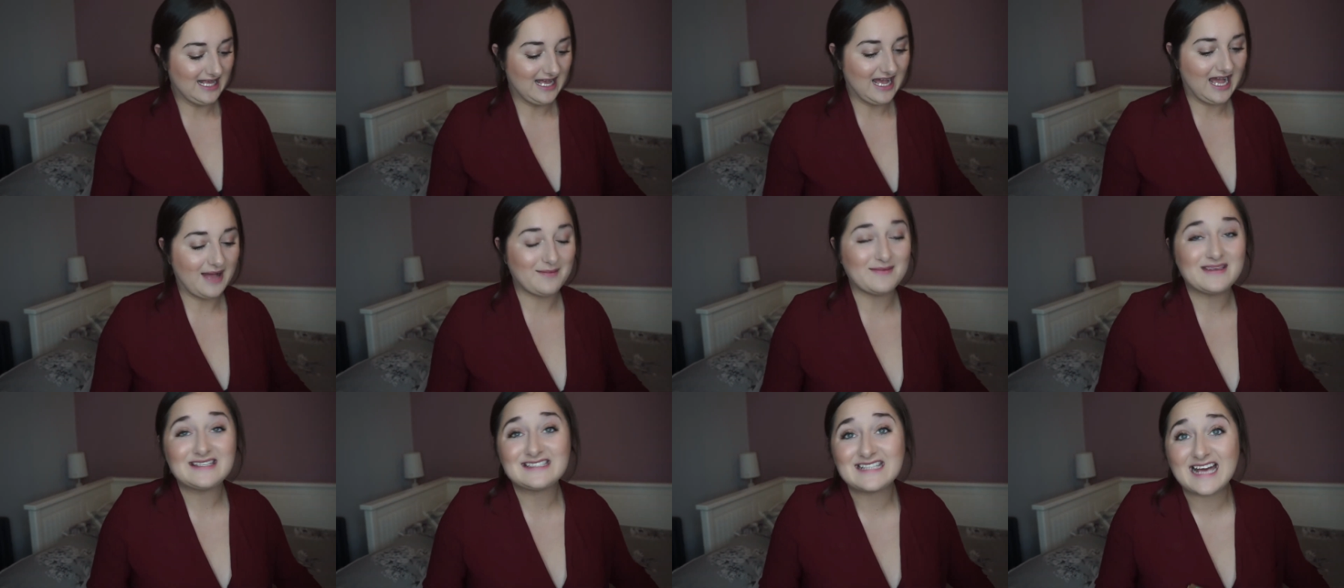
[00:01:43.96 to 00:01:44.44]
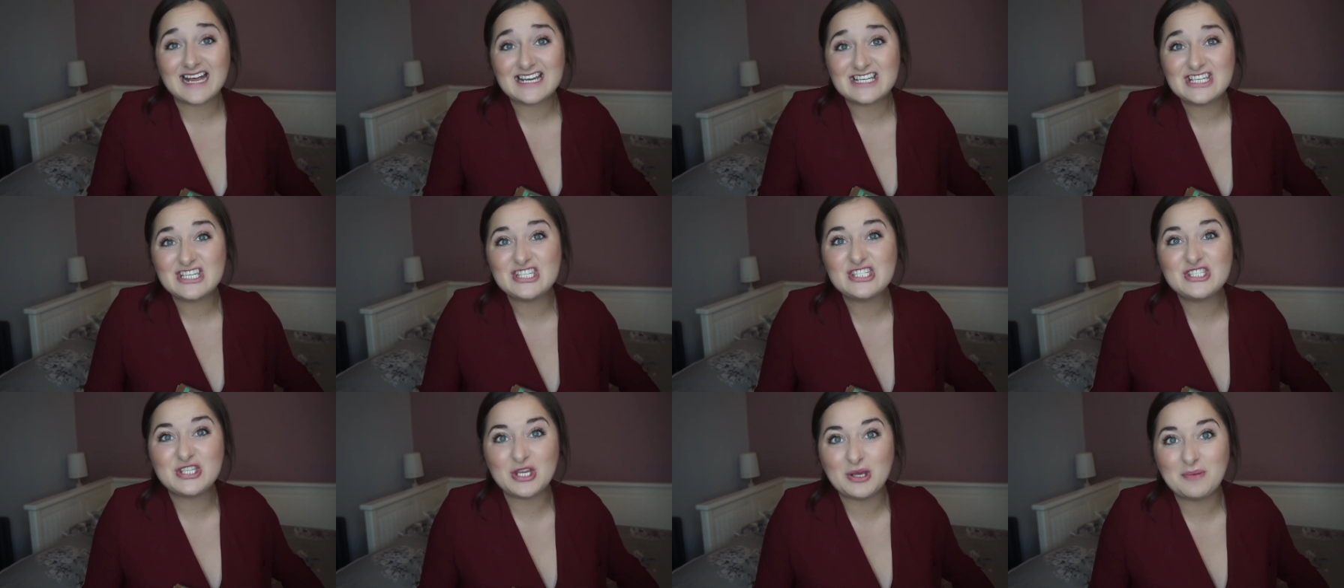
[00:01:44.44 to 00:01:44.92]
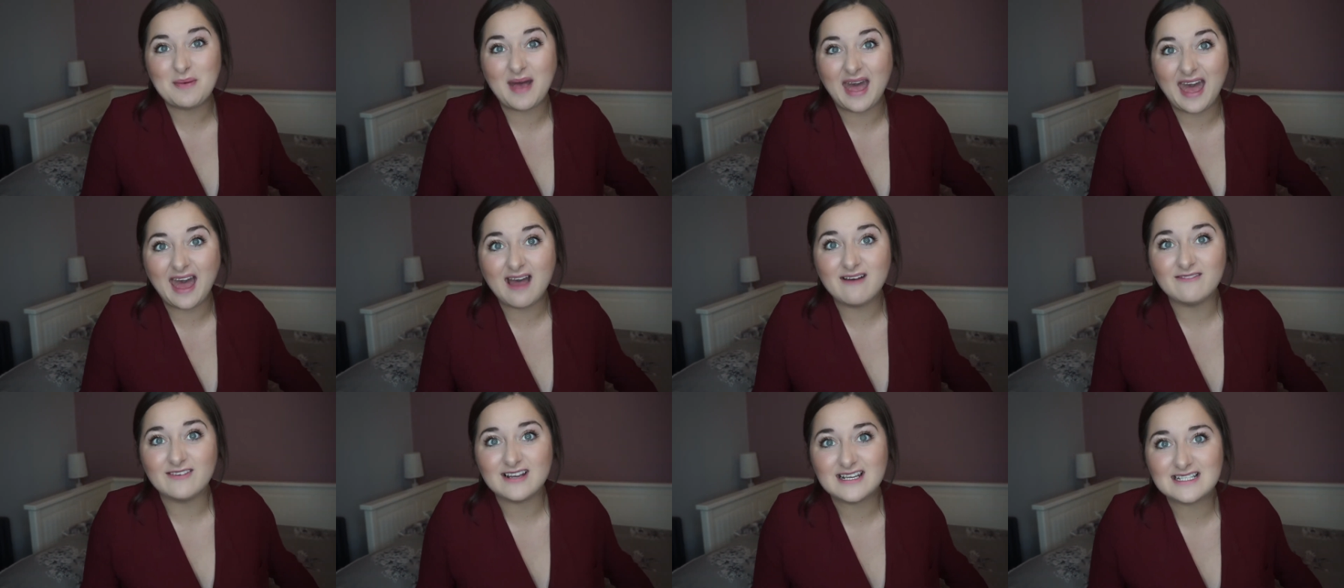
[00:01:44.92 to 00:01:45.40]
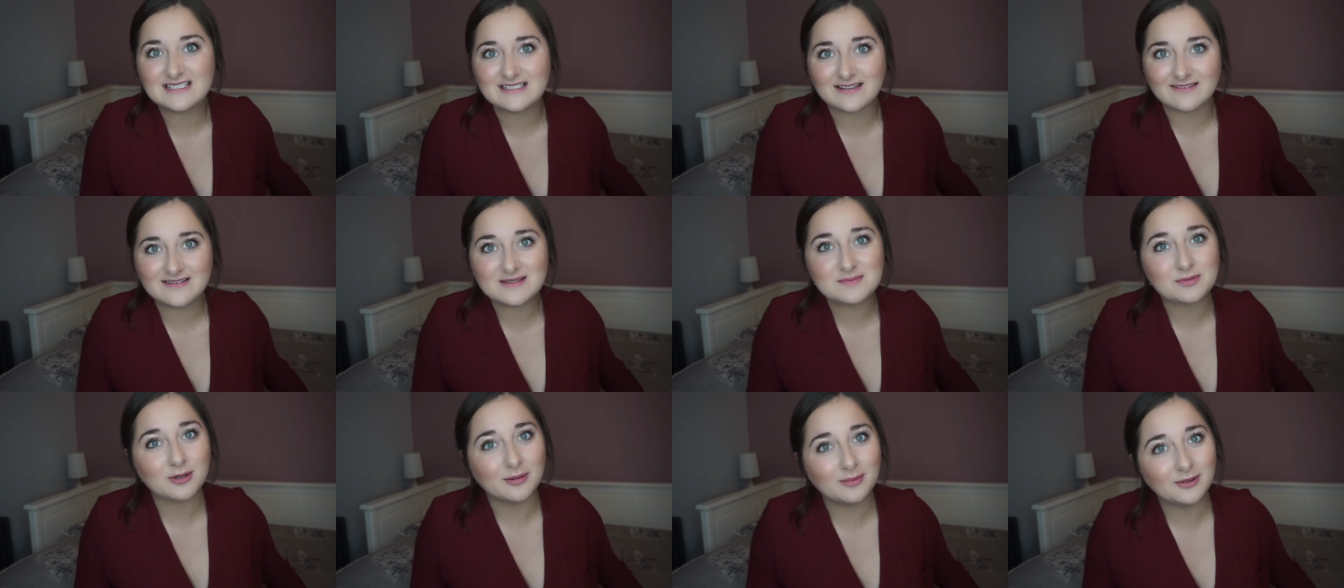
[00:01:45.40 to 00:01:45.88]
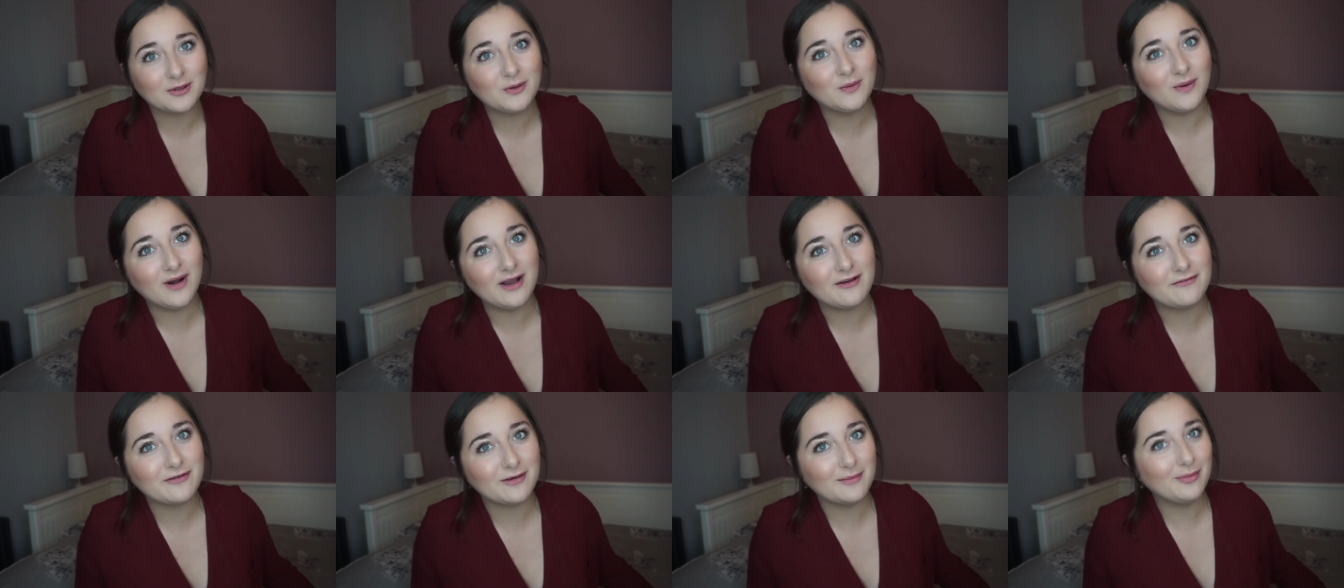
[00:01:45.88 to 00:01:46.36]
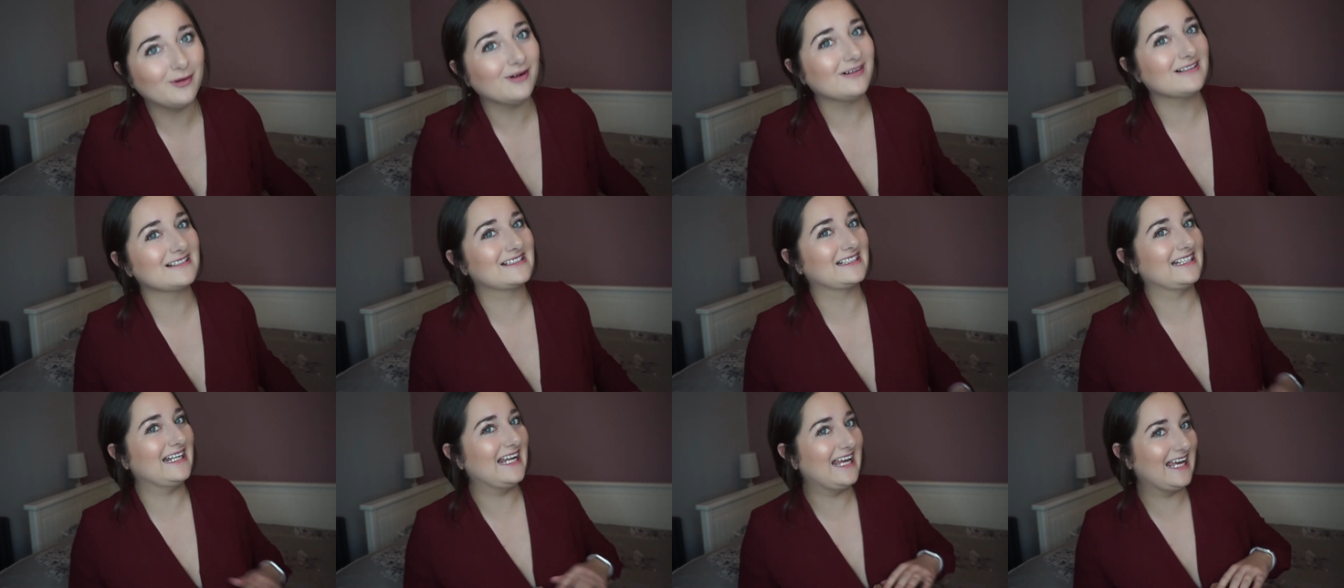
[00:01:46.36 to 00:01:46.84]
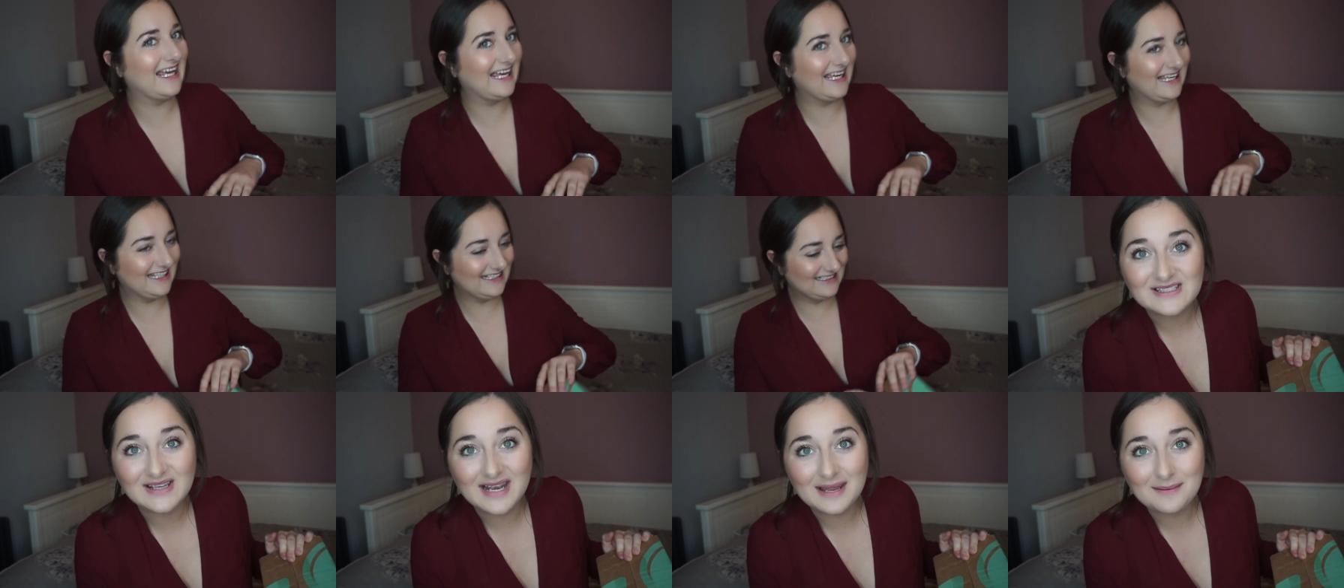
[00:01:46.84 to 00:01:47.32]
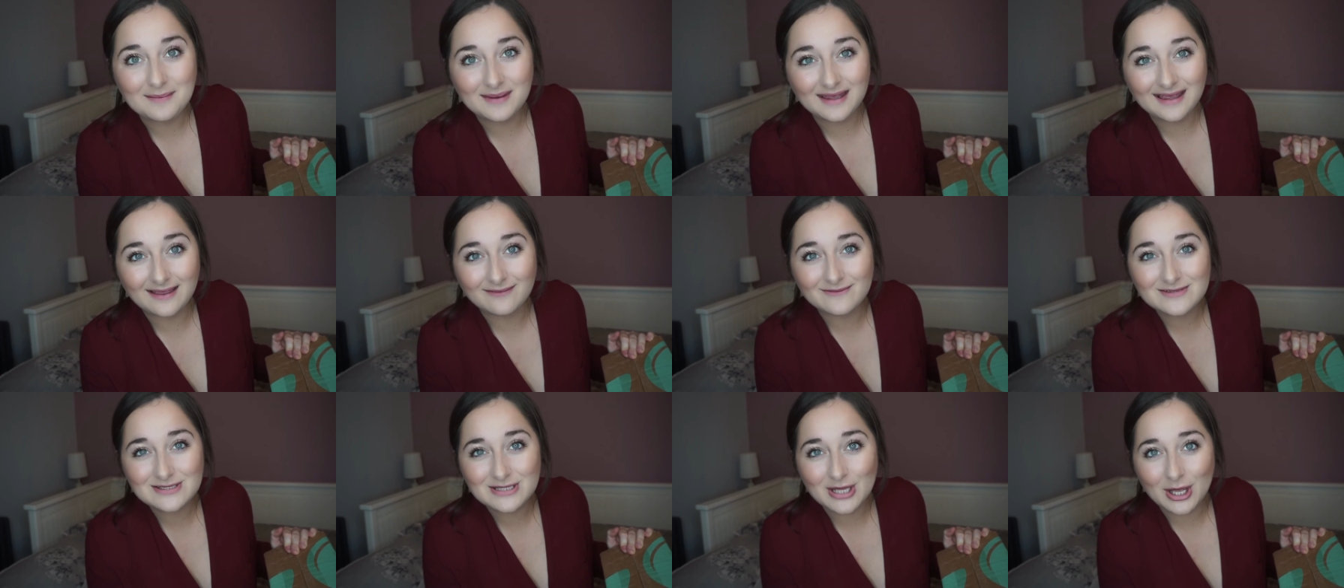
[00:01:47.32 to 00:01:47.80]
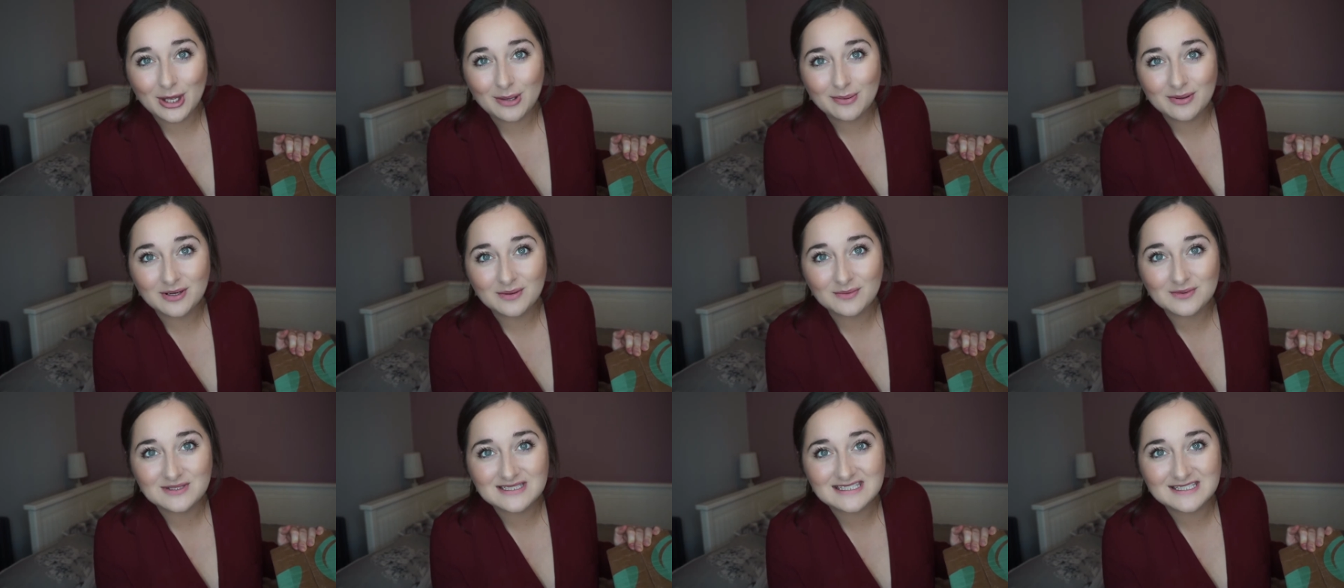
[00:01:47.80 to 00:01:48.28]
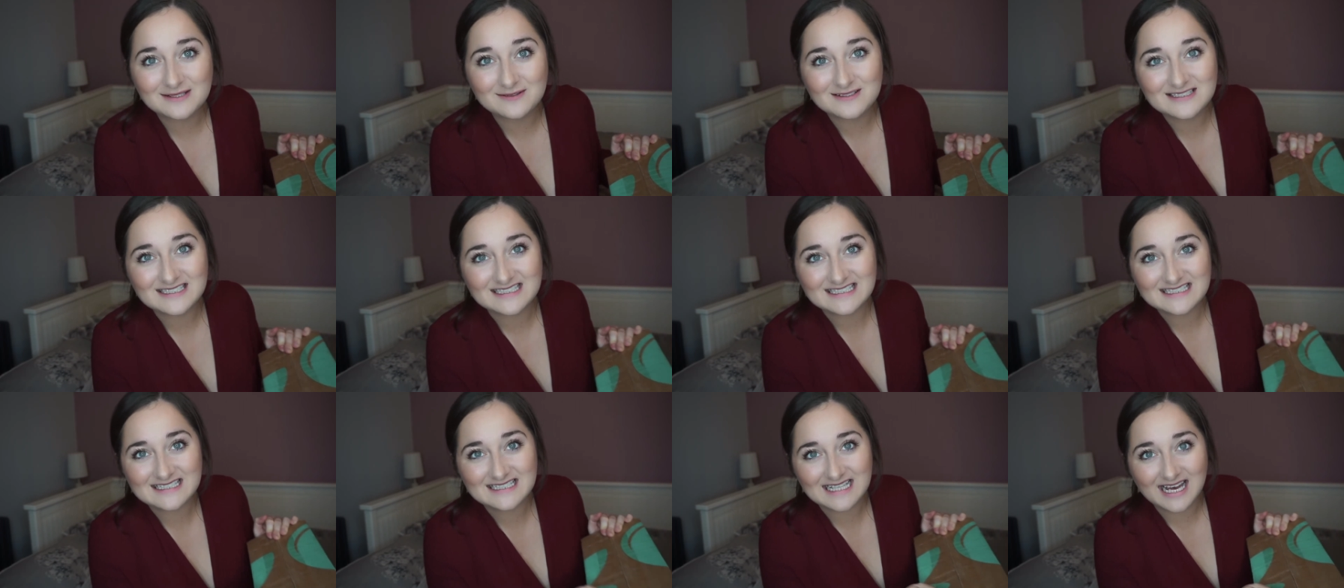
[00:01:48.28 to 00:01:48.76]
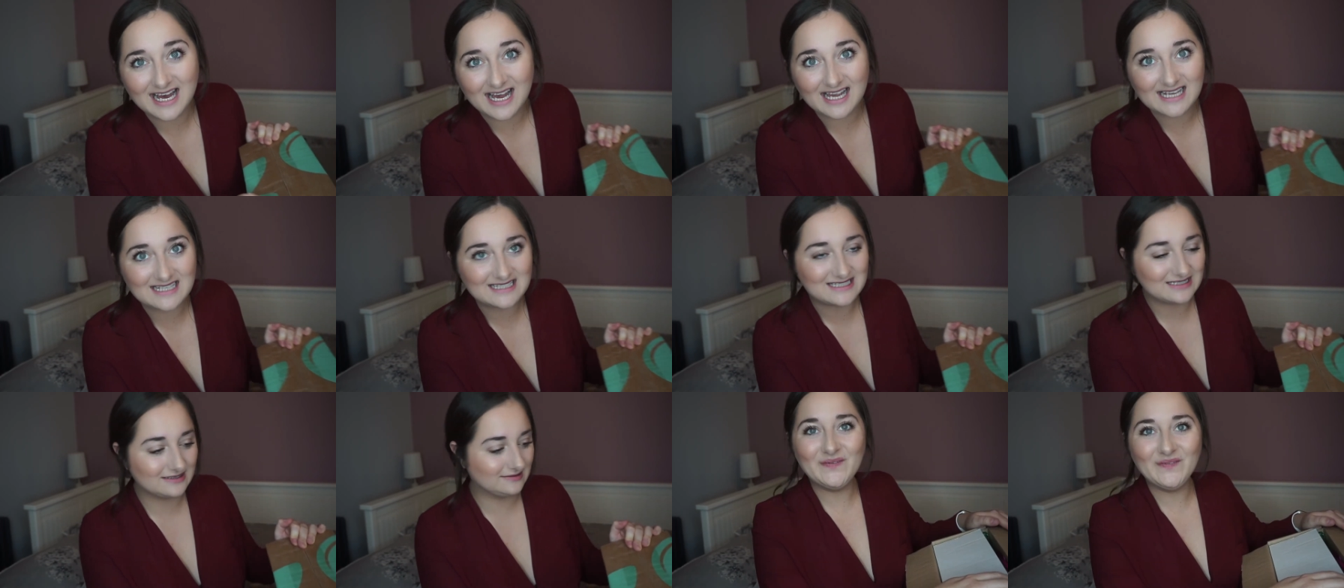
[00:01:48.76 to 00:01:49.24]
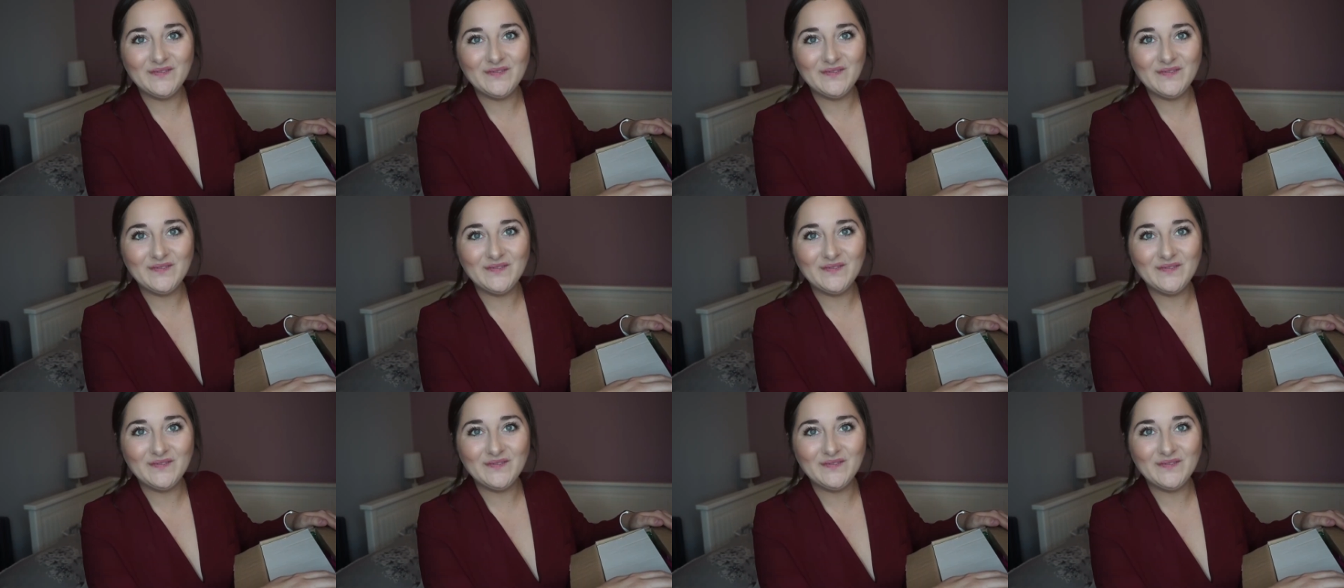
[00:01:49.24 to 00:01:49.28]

and it's actually super heavy so there's probably quite a few bottles in here so let me get this open and we'll see what's inside